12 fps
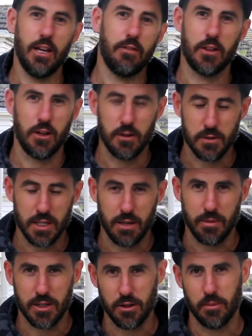even though you've
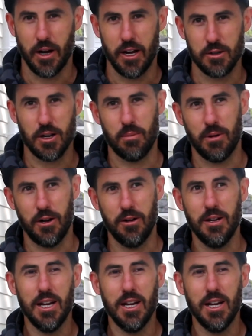seen me do my own topo.